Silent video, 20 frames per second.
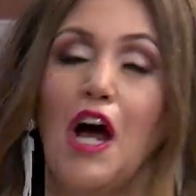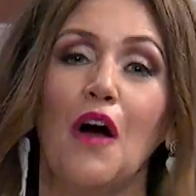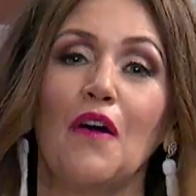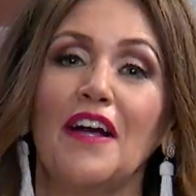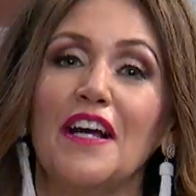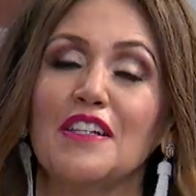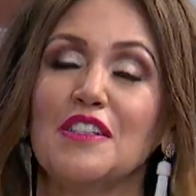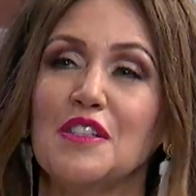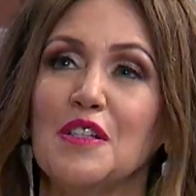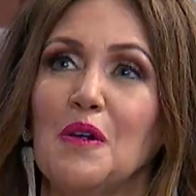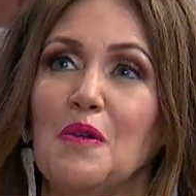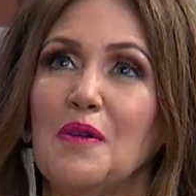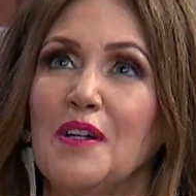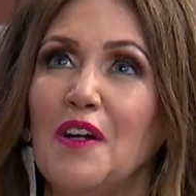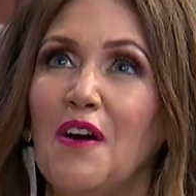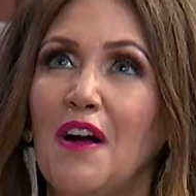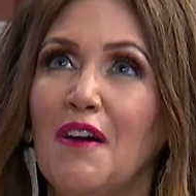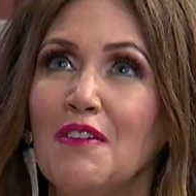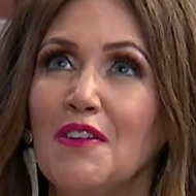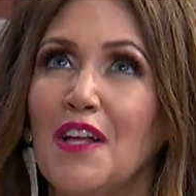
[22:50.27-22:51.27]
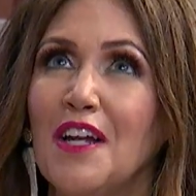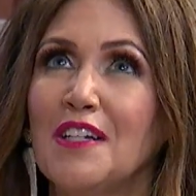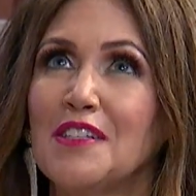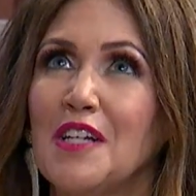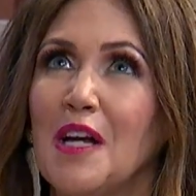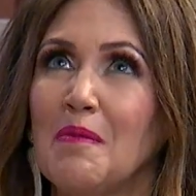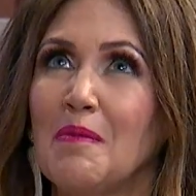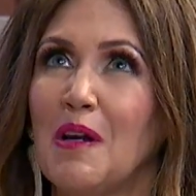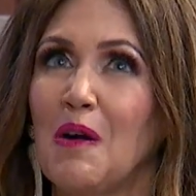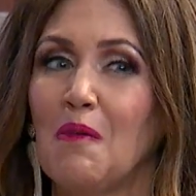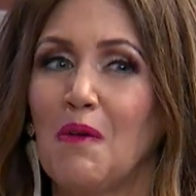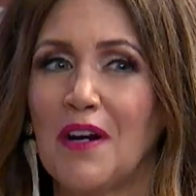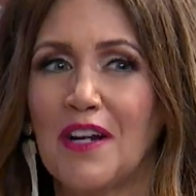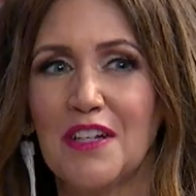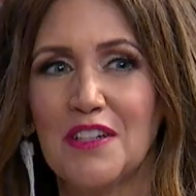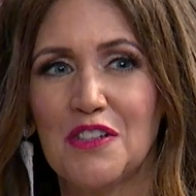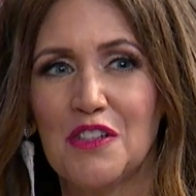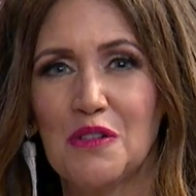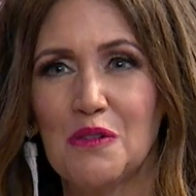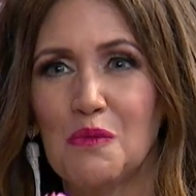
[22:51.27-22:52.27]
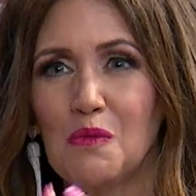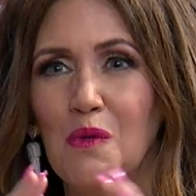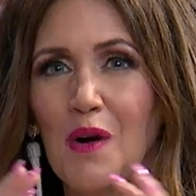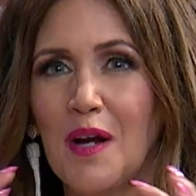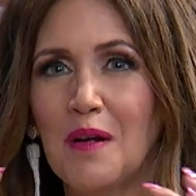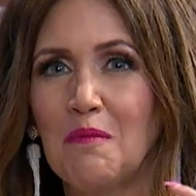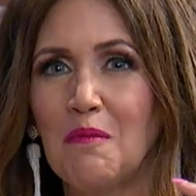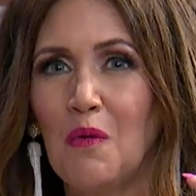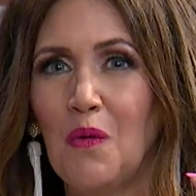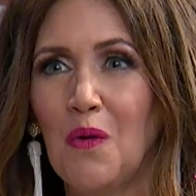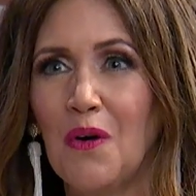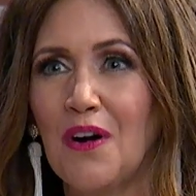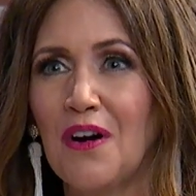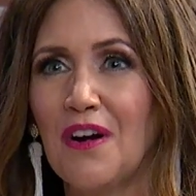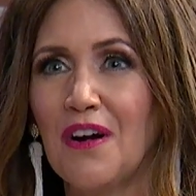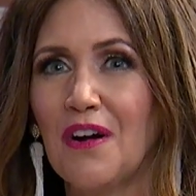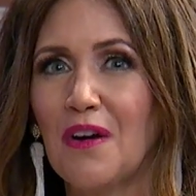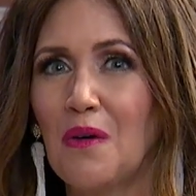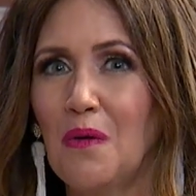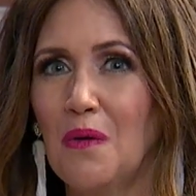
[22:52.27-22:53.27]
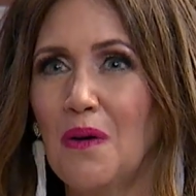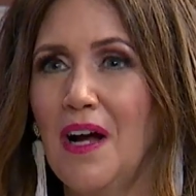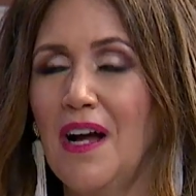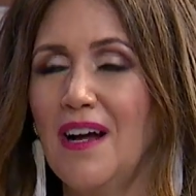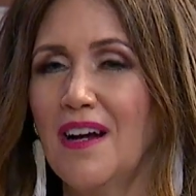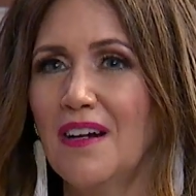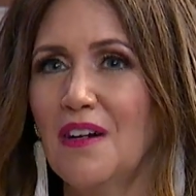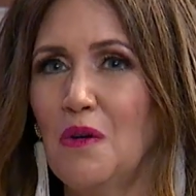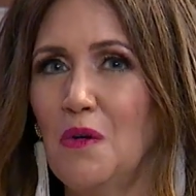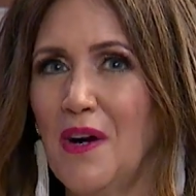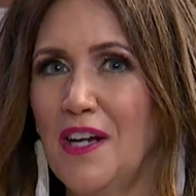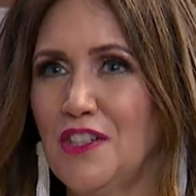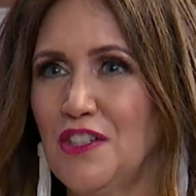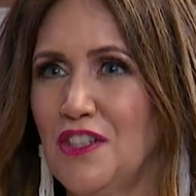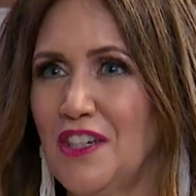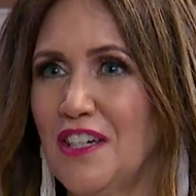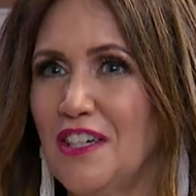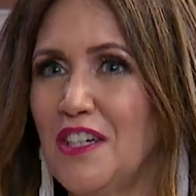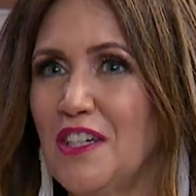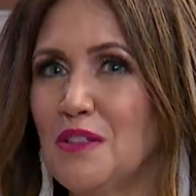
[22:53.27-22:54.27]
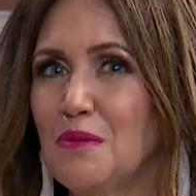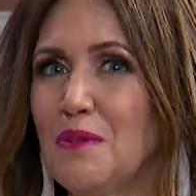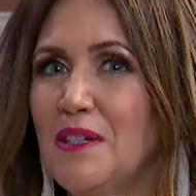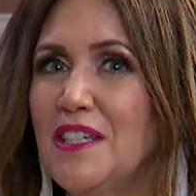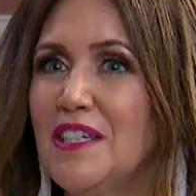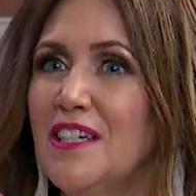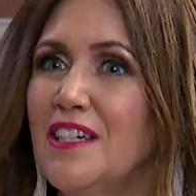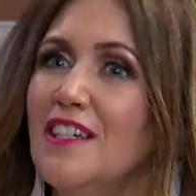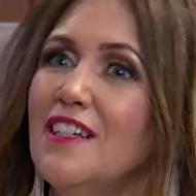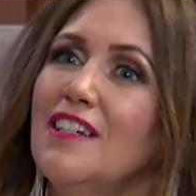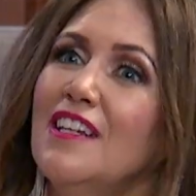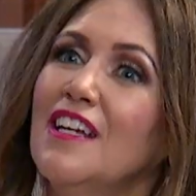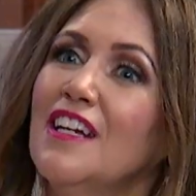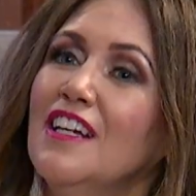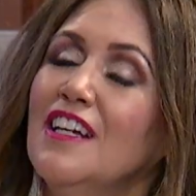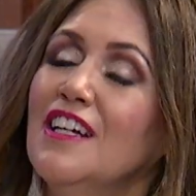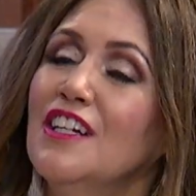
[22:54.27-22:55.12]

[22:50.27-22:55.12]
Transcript: Okay, so we don't have a lot of time, but I want to do one more uh, question, because we did